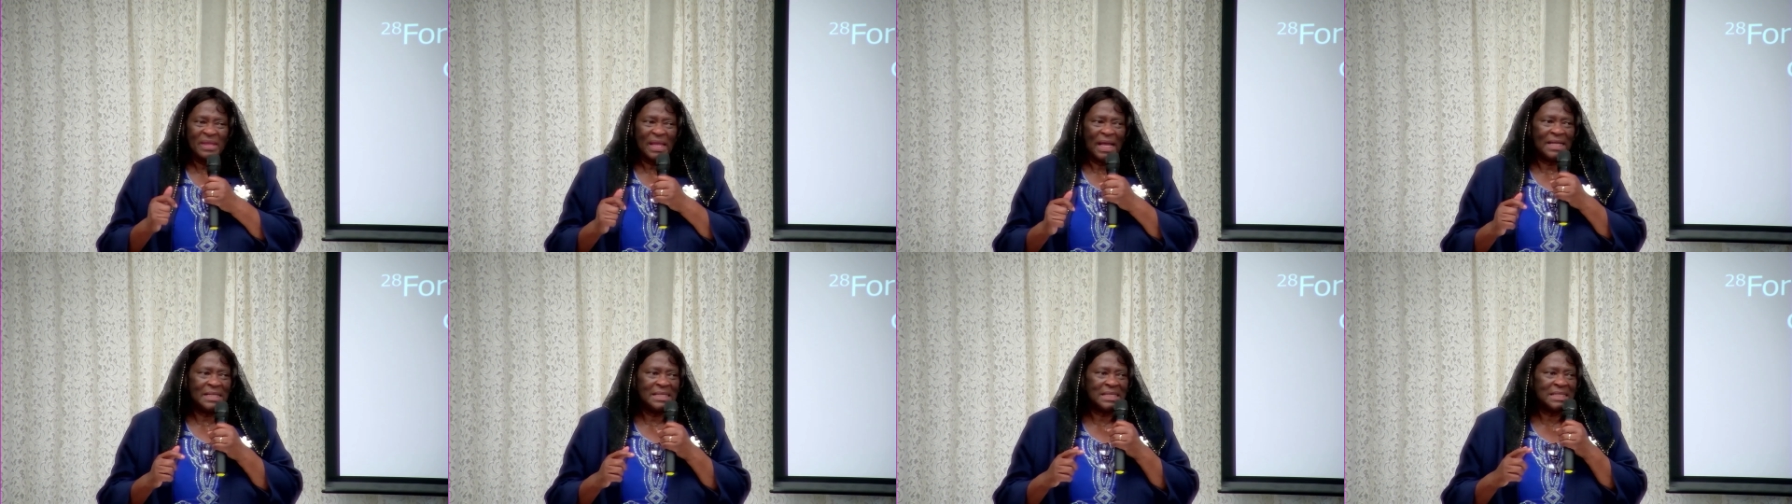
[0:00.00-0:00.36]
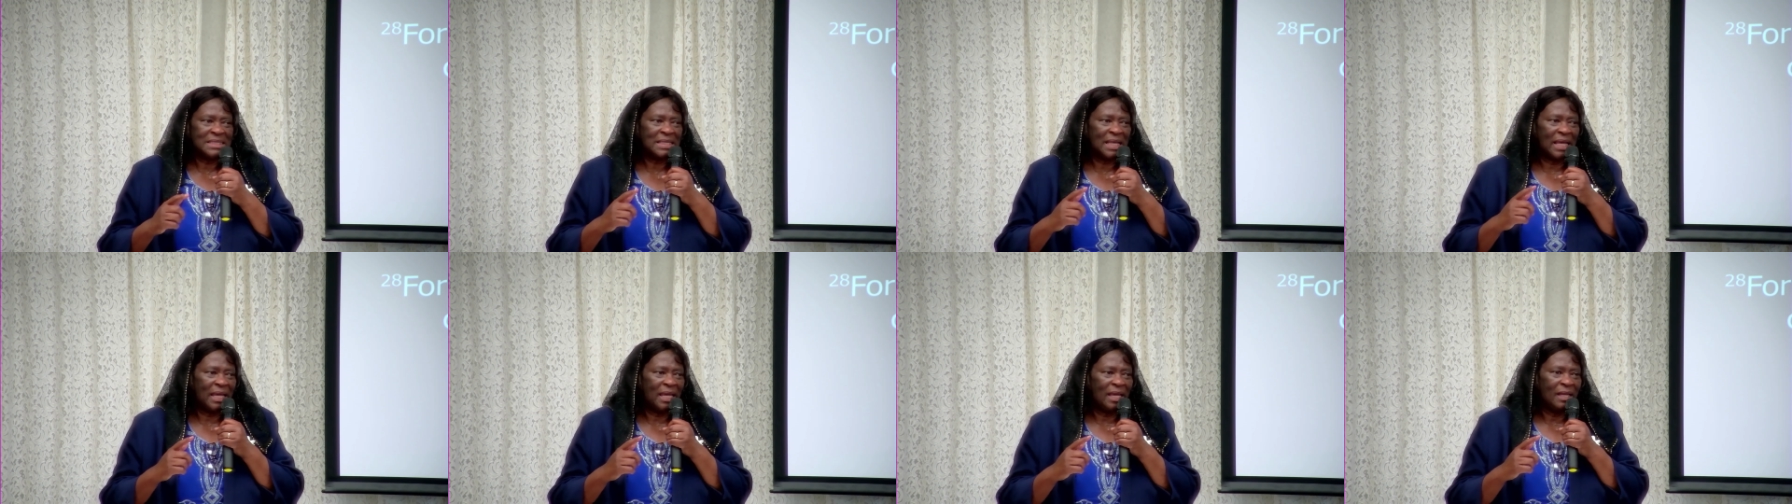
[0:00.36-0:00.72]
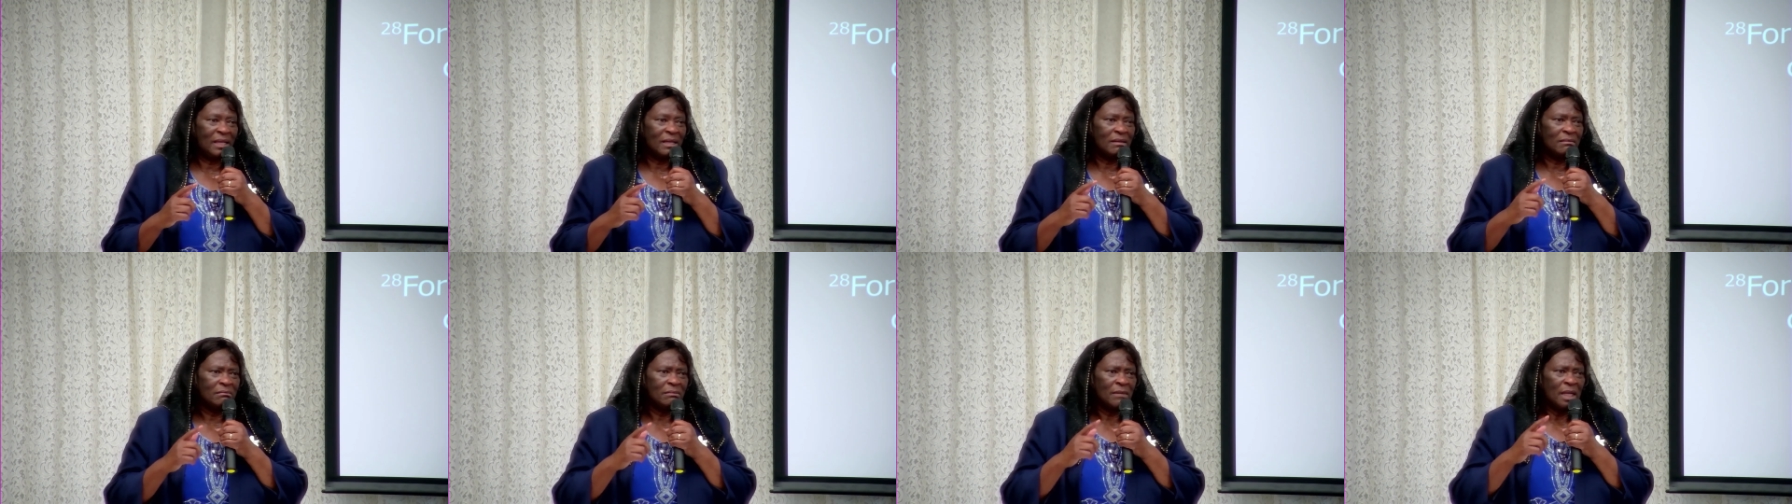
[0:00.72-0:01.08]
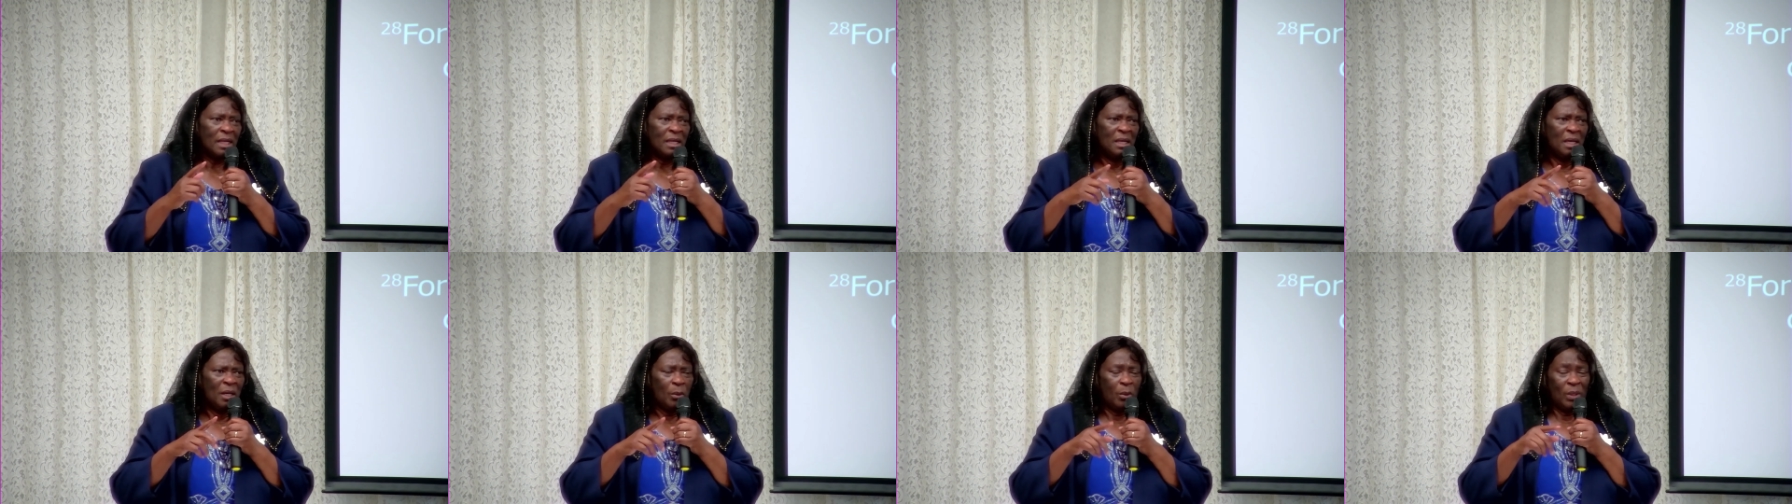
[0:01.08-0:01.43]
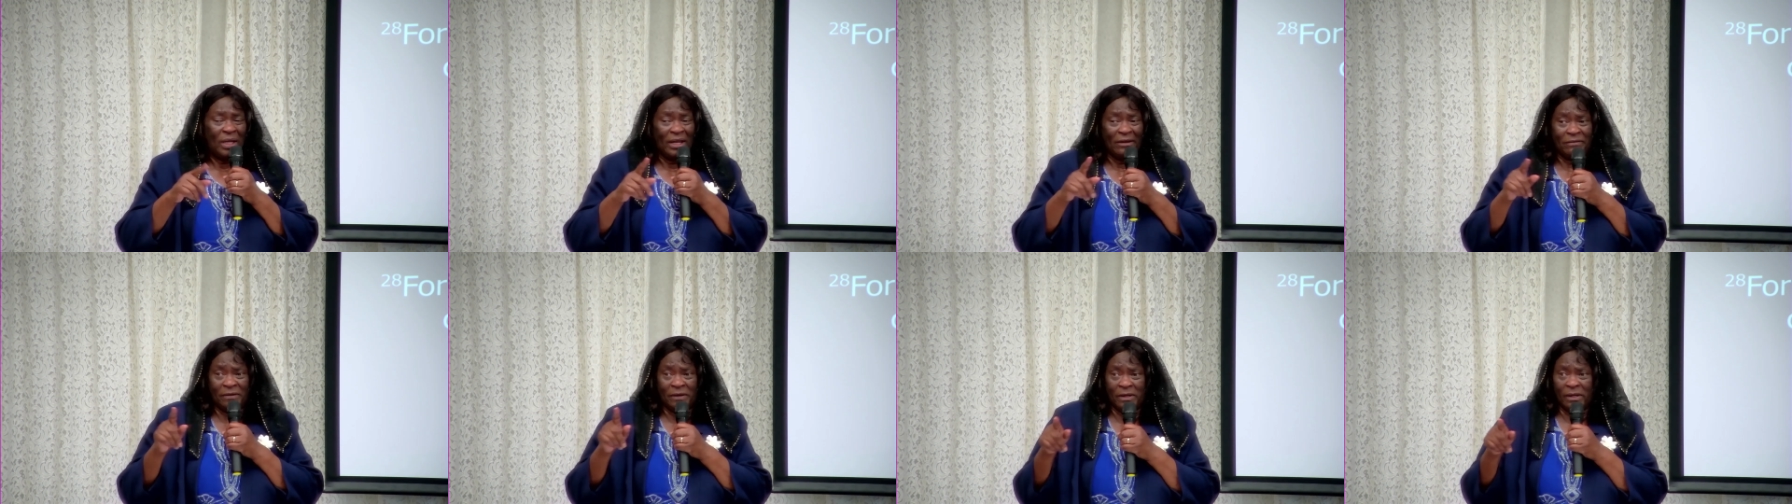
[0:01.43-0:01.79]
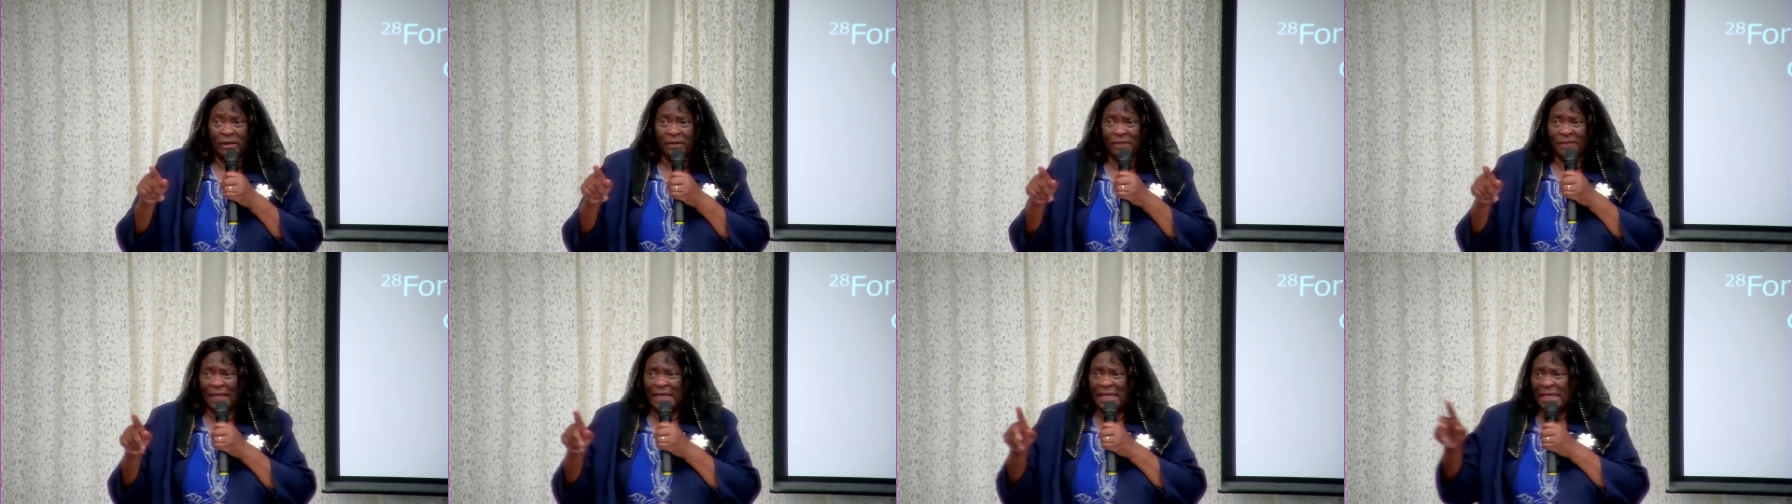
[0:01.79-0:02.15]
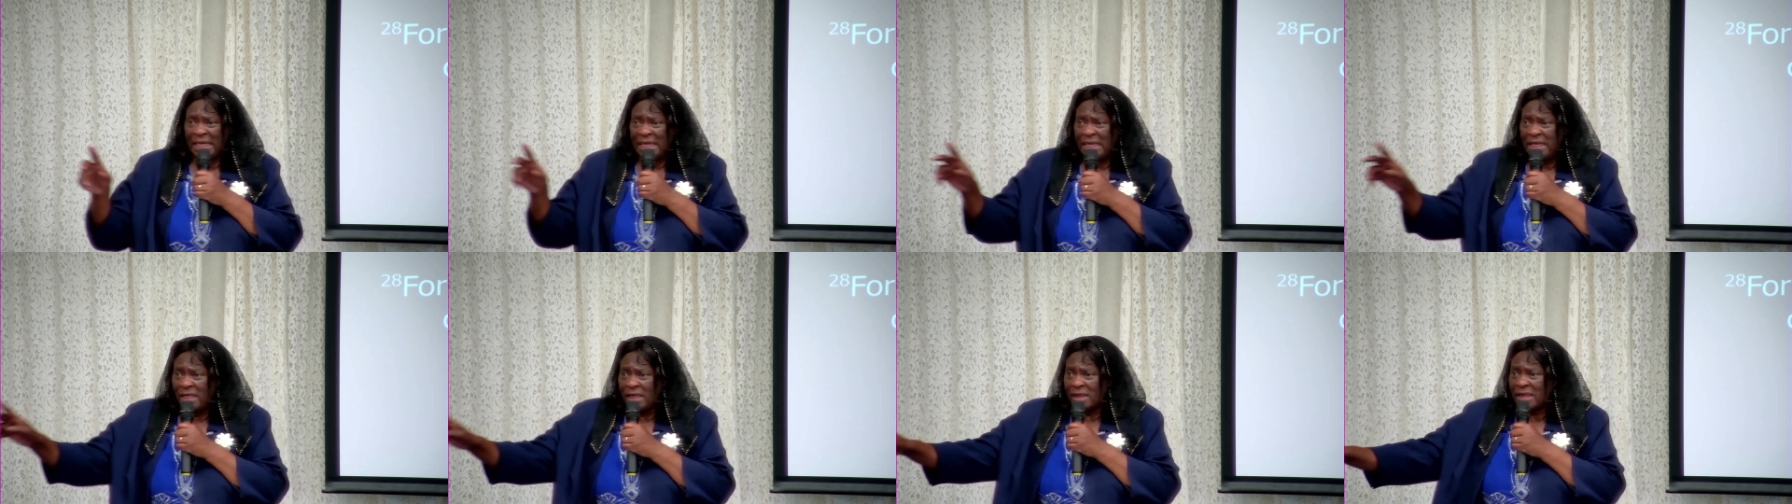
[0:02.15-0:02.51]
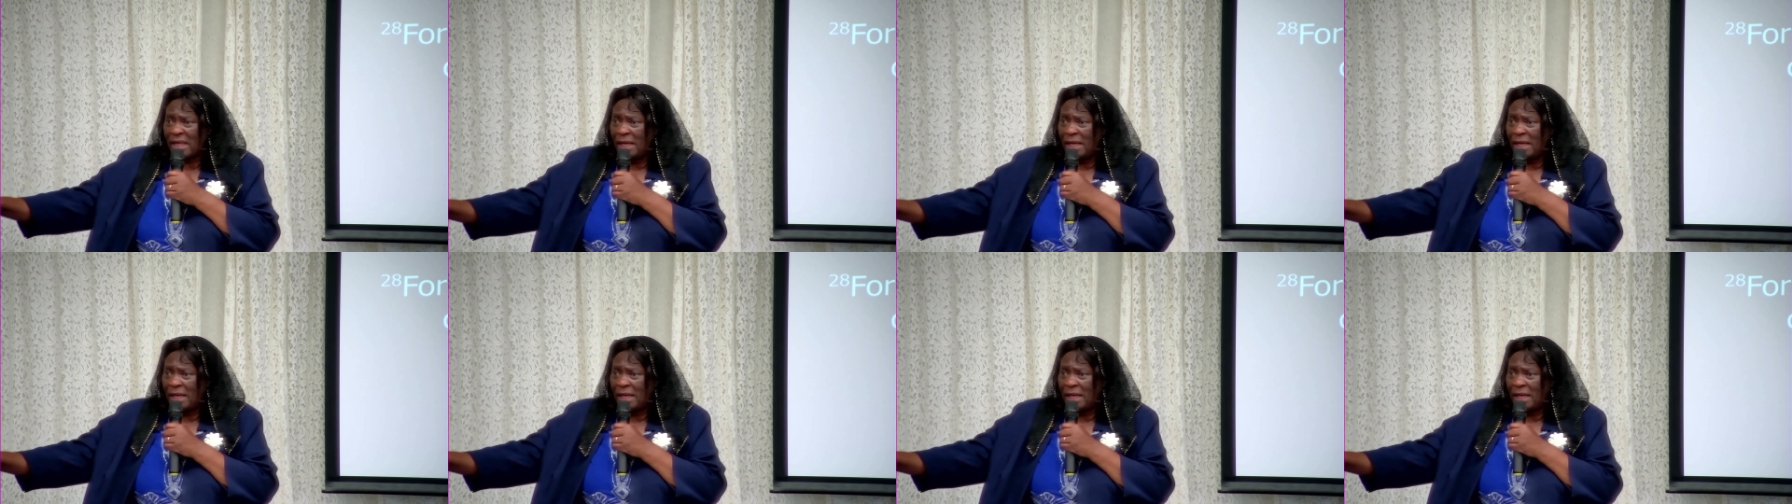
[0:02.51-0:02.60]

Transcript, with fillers: and saying, Well, I've heard that he healed